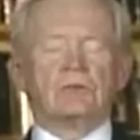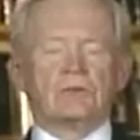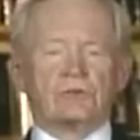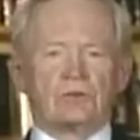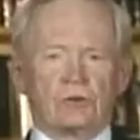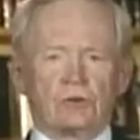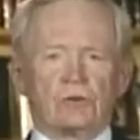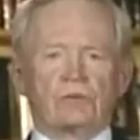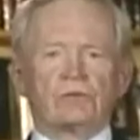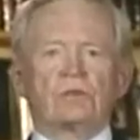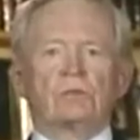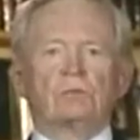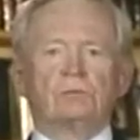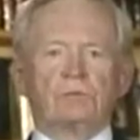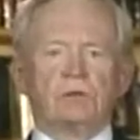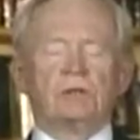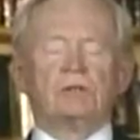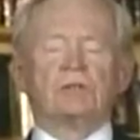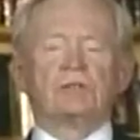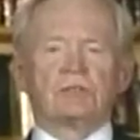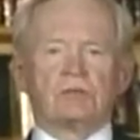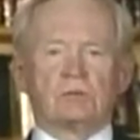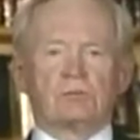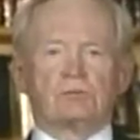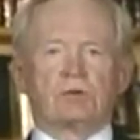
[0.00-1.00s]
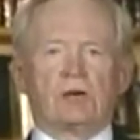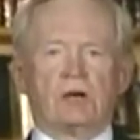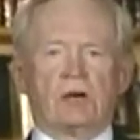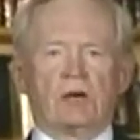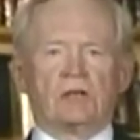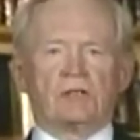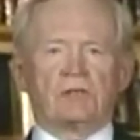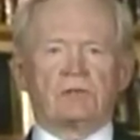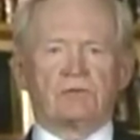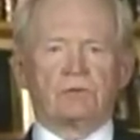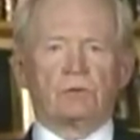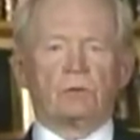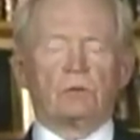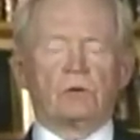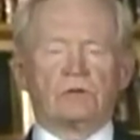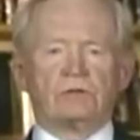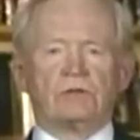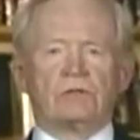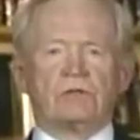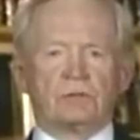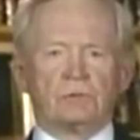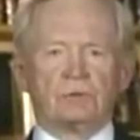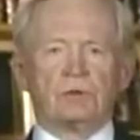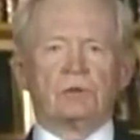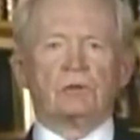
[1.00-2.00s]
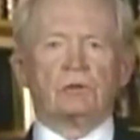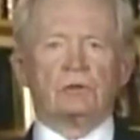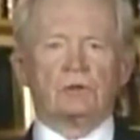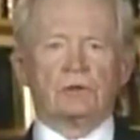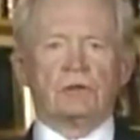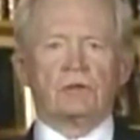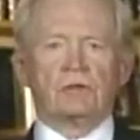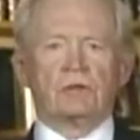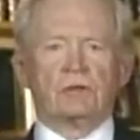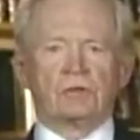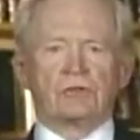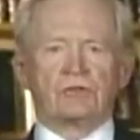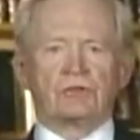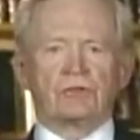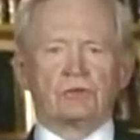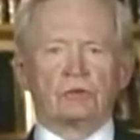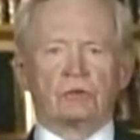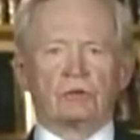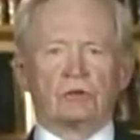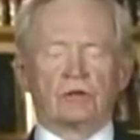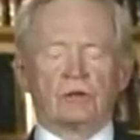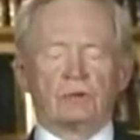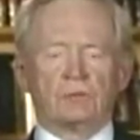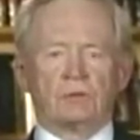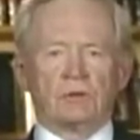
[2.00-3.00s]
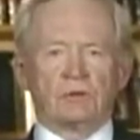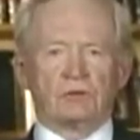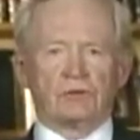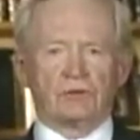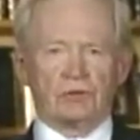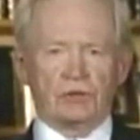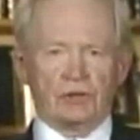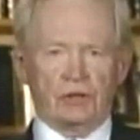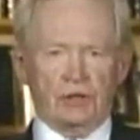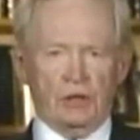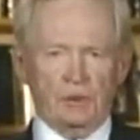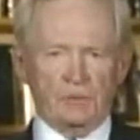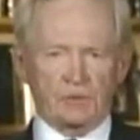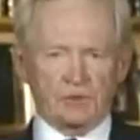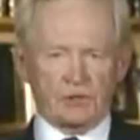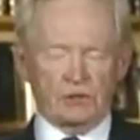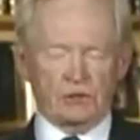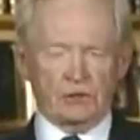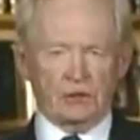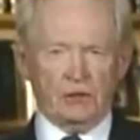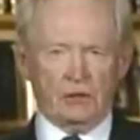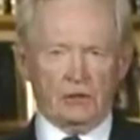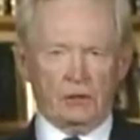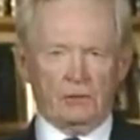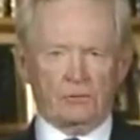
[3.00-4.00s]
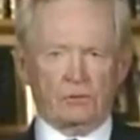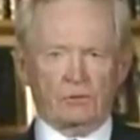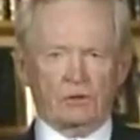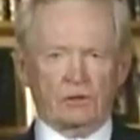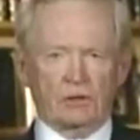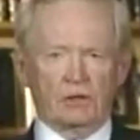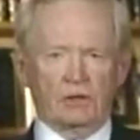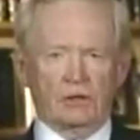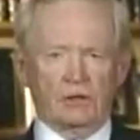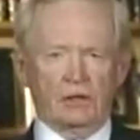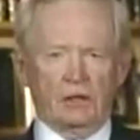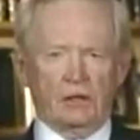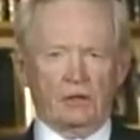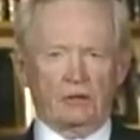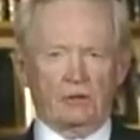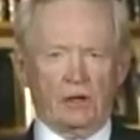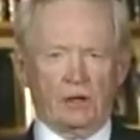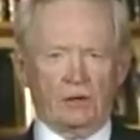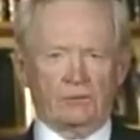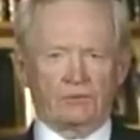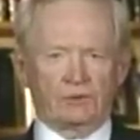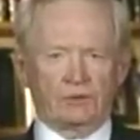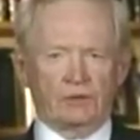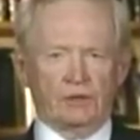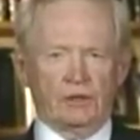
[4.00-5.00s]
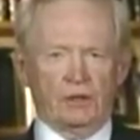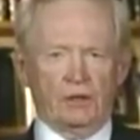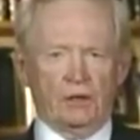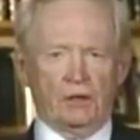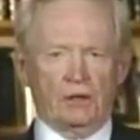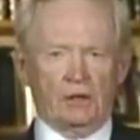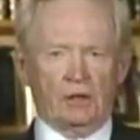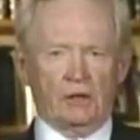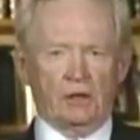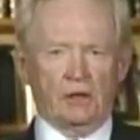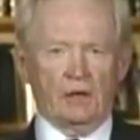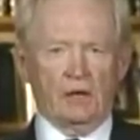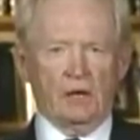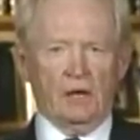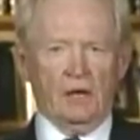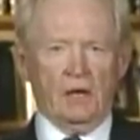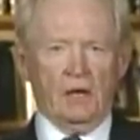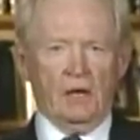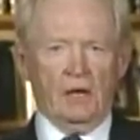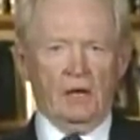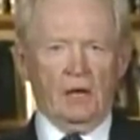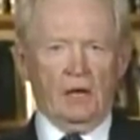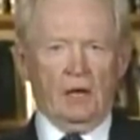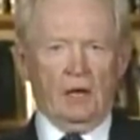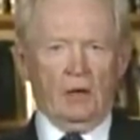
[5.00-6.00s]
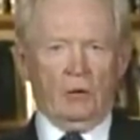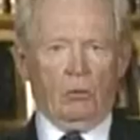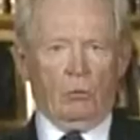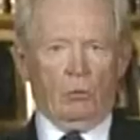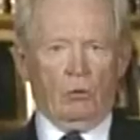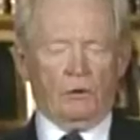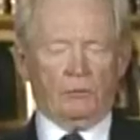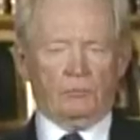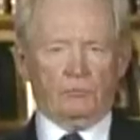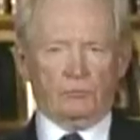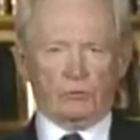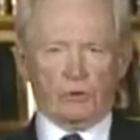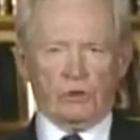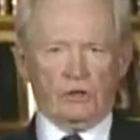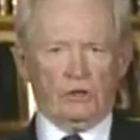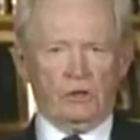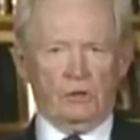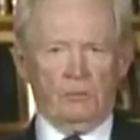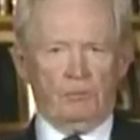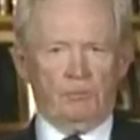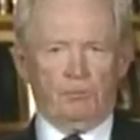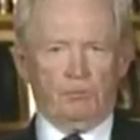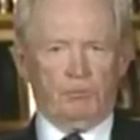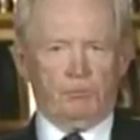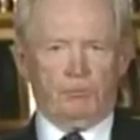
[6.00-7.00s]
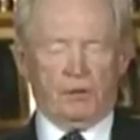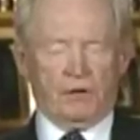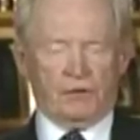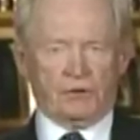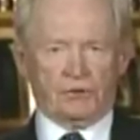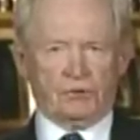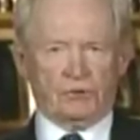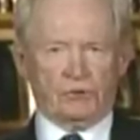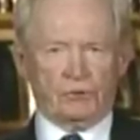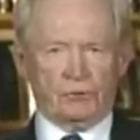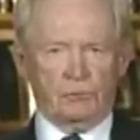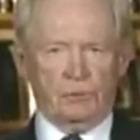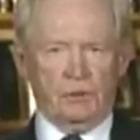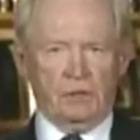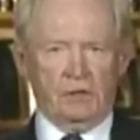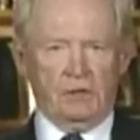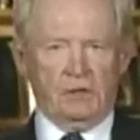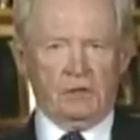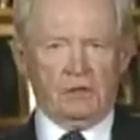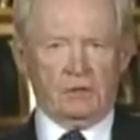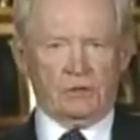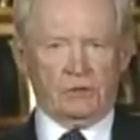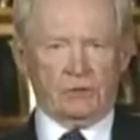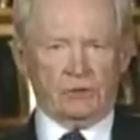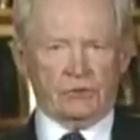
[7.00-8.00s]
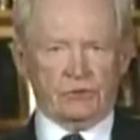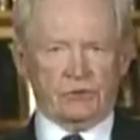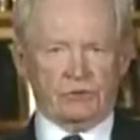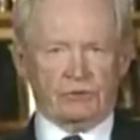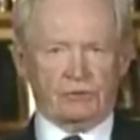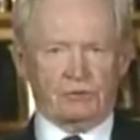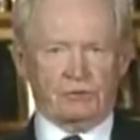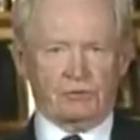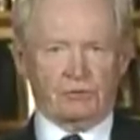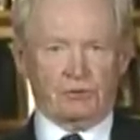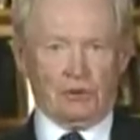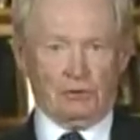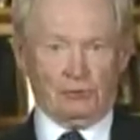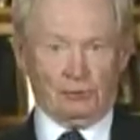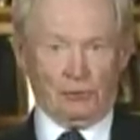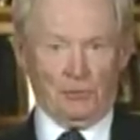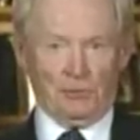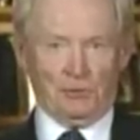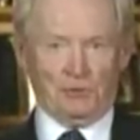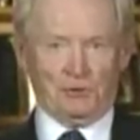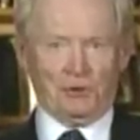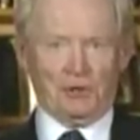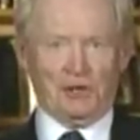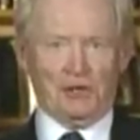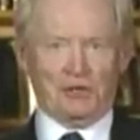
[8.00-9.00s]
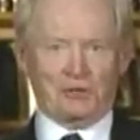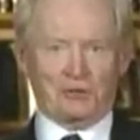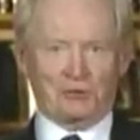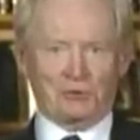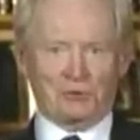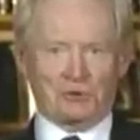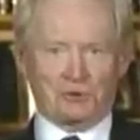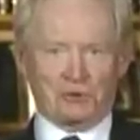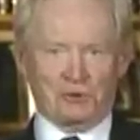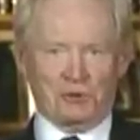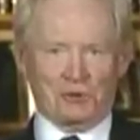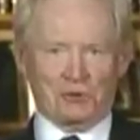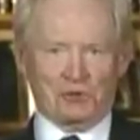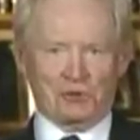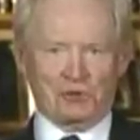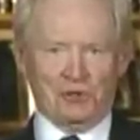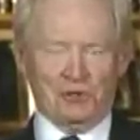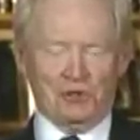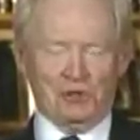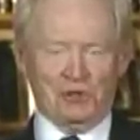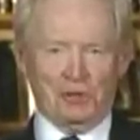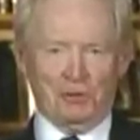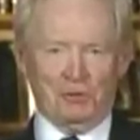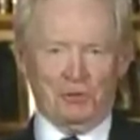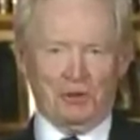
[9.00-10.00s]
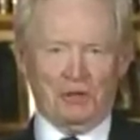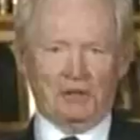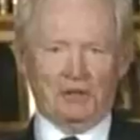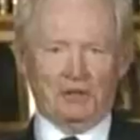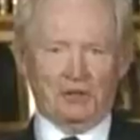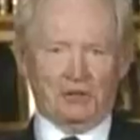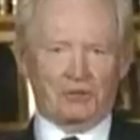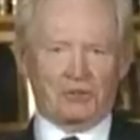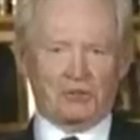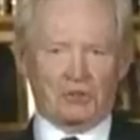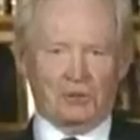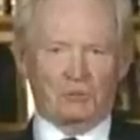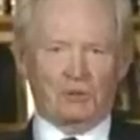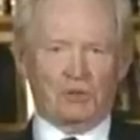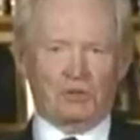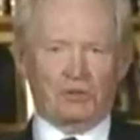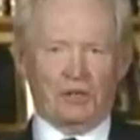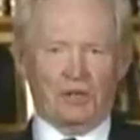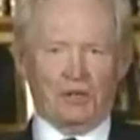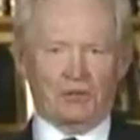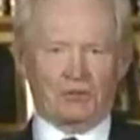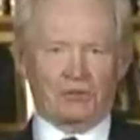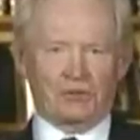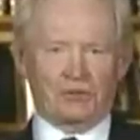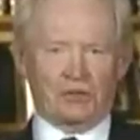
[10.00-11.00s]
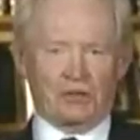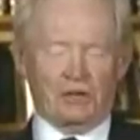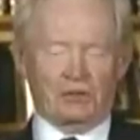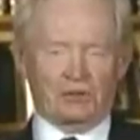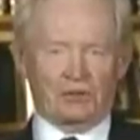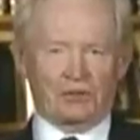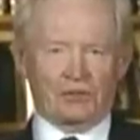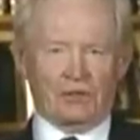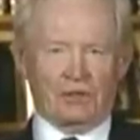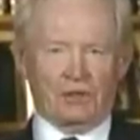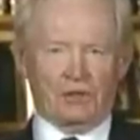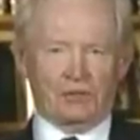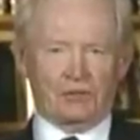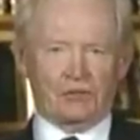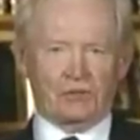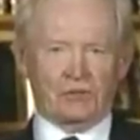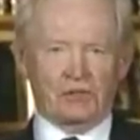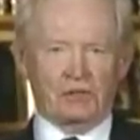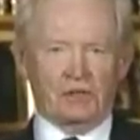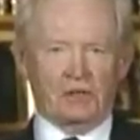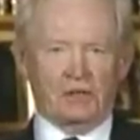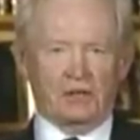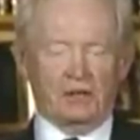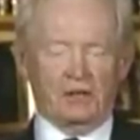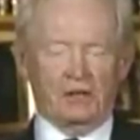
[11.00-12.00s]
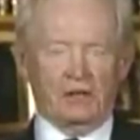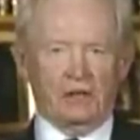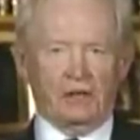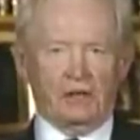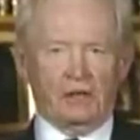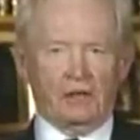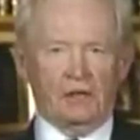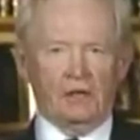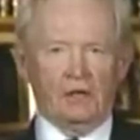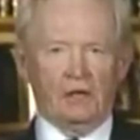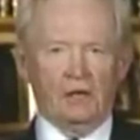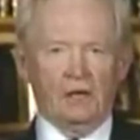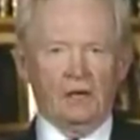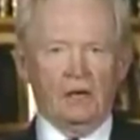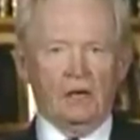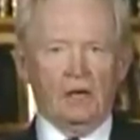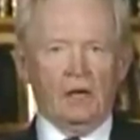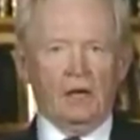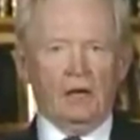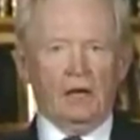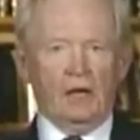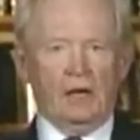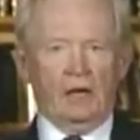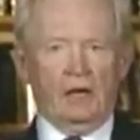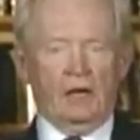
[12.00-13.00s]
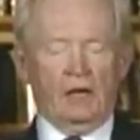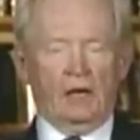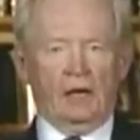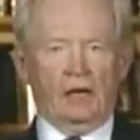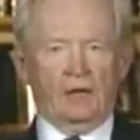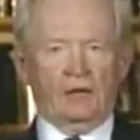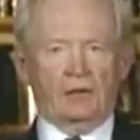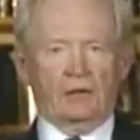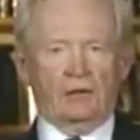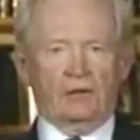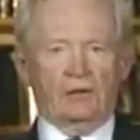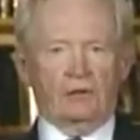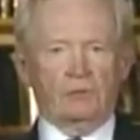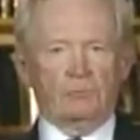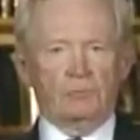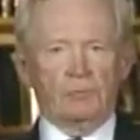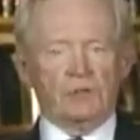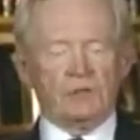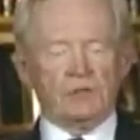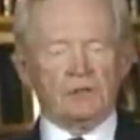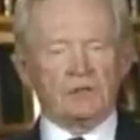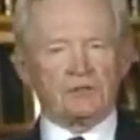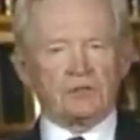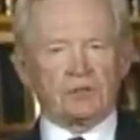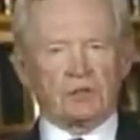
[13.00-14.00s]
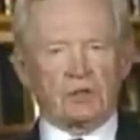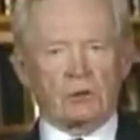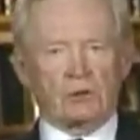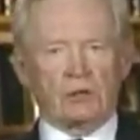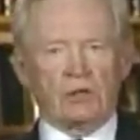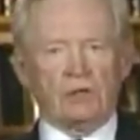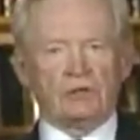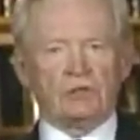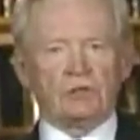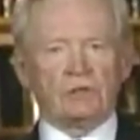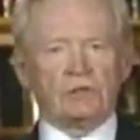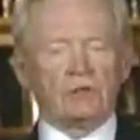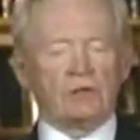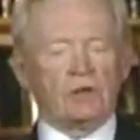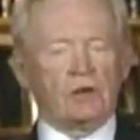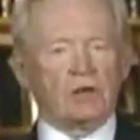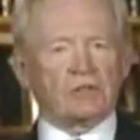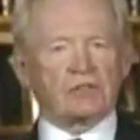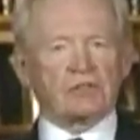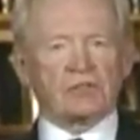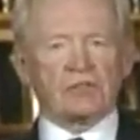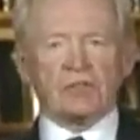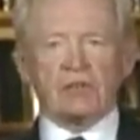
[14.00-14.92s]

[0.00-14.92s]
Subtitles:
deserves the Pulitzer Prize for what she's been doing in this story because she keeps uncovering layer after layer. What really puzzles me is General Petraeus was sort of saying you better look somewhere else outside the CIA, and the military did not